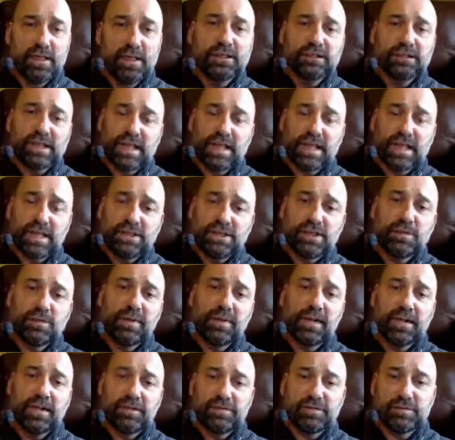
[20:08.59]
Change the
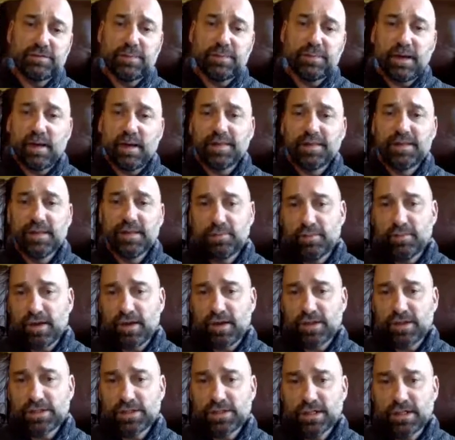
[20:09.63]
beliefs behind the
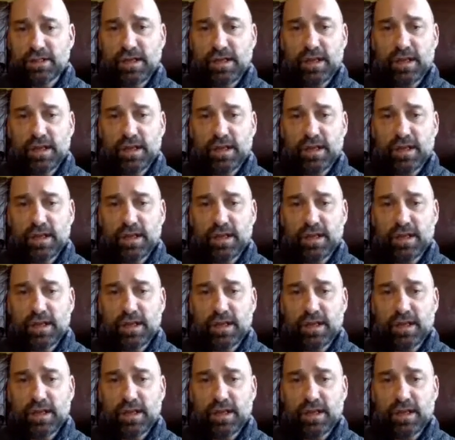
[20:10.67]
depression,